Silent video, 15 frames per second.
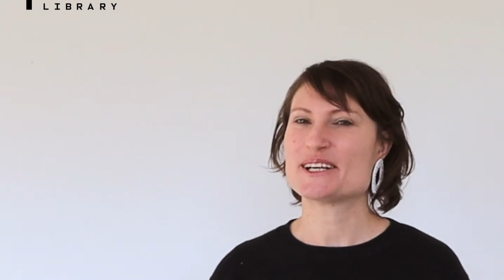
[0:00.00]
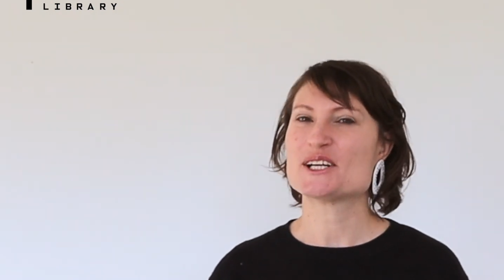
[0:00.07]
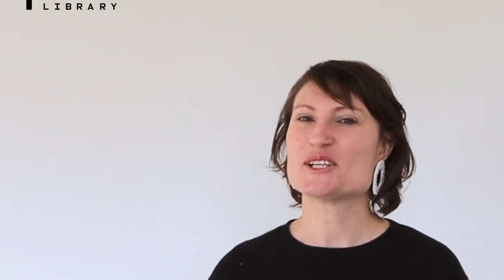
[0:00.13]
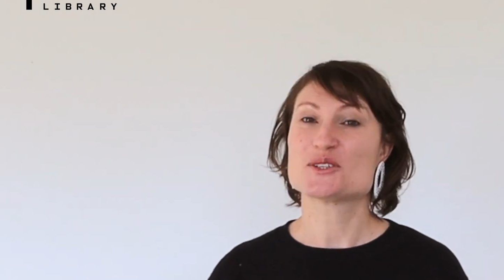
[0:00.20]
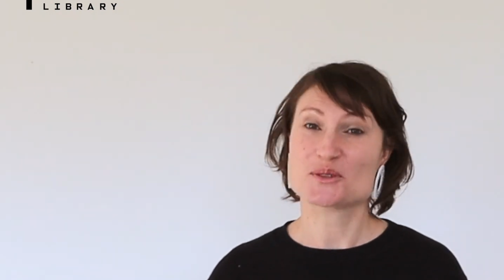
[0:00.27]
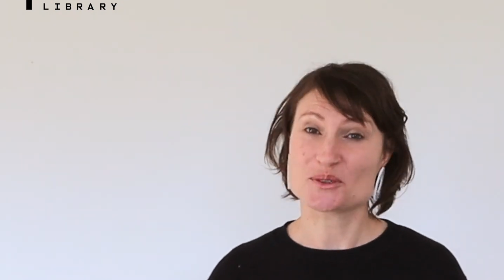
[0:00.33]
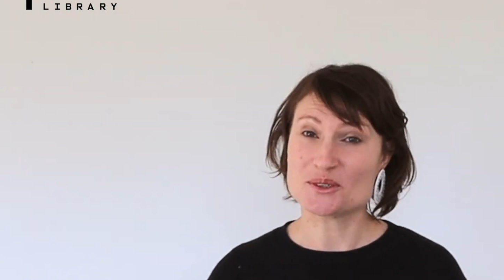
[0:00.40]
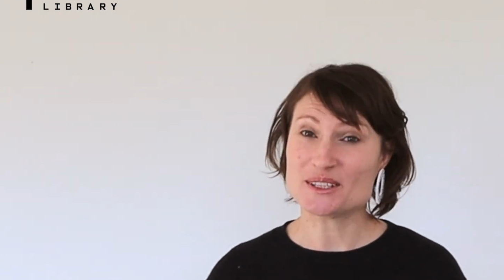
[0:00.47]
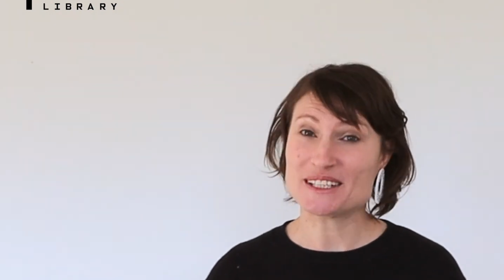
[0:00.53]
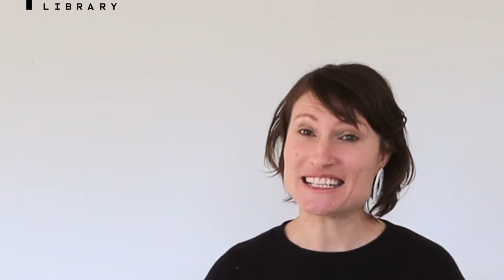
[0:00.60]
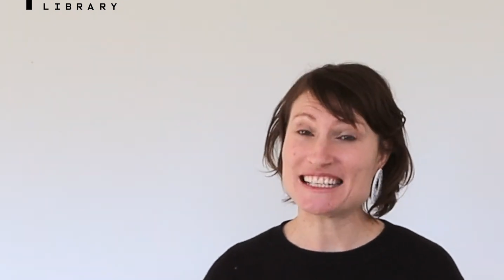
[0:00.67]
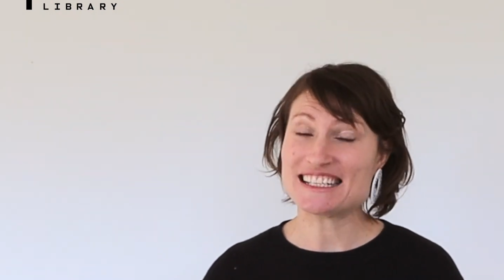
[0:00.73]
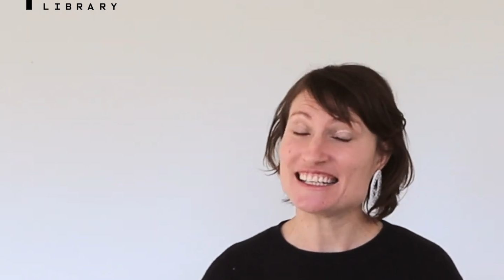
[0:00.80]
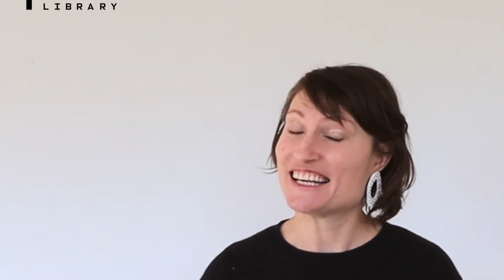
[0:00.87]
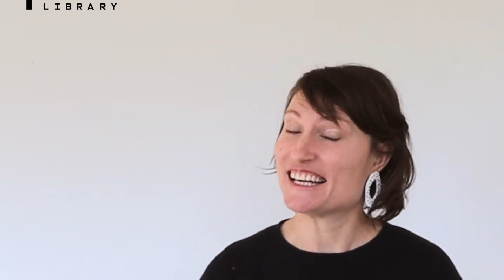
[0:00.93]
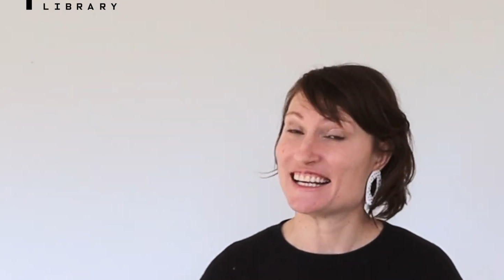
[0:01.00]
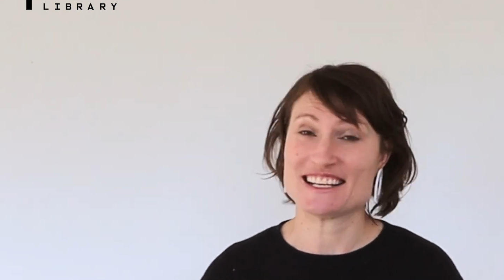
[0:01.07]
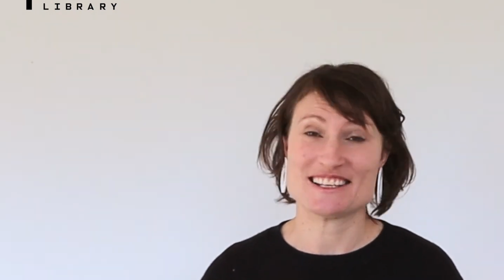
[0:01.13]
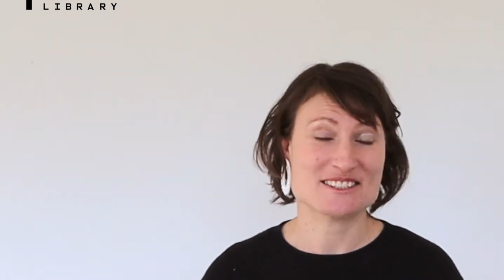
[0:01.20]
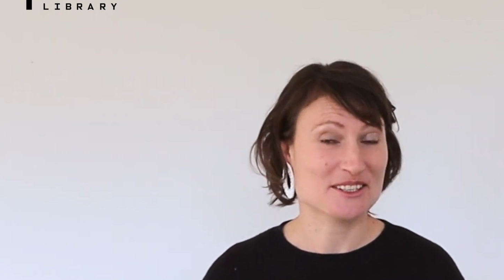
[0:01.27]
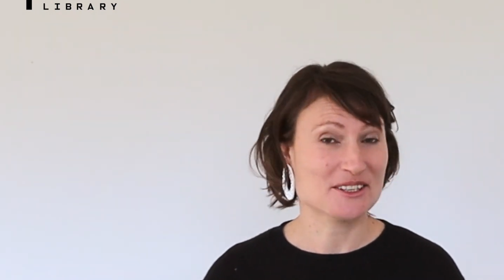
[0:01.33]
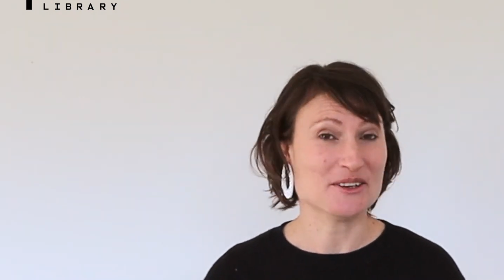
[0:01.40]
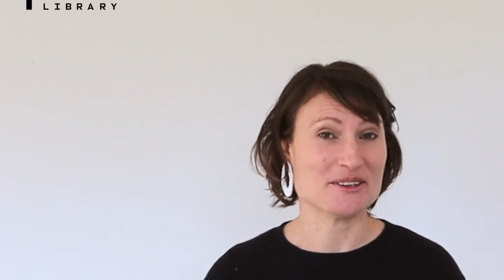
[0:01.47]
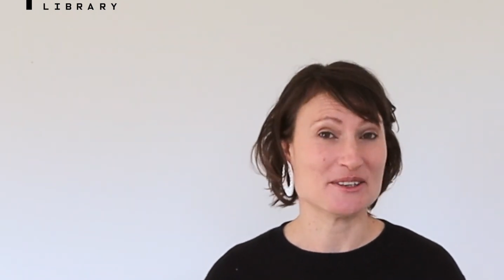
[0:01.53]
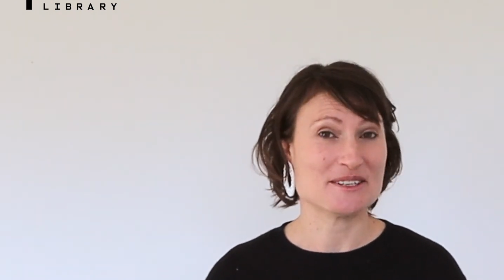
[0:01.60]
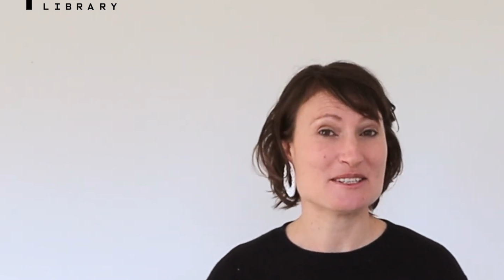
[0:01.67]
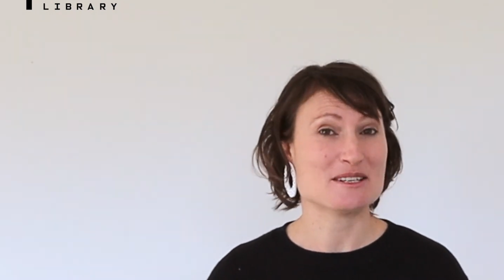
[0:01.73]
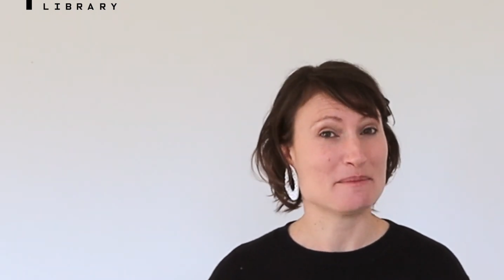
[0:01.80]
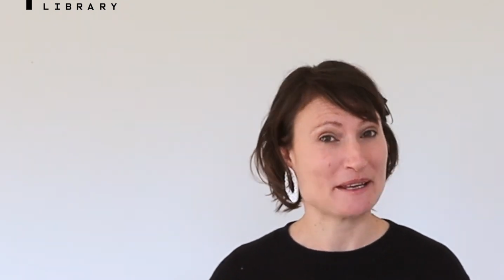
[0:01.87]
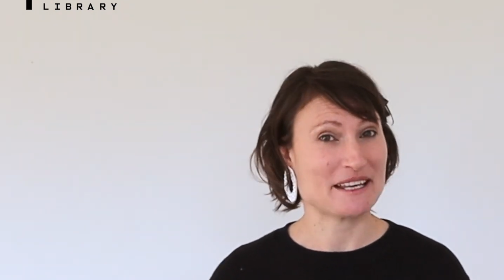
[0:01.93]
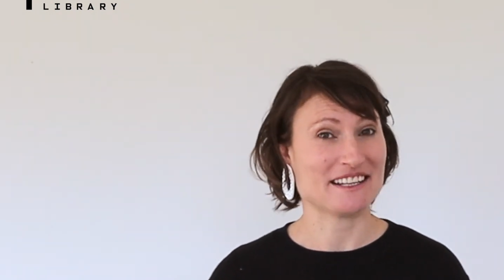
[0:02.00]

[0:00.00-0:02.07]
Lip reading: Truly, it is good to be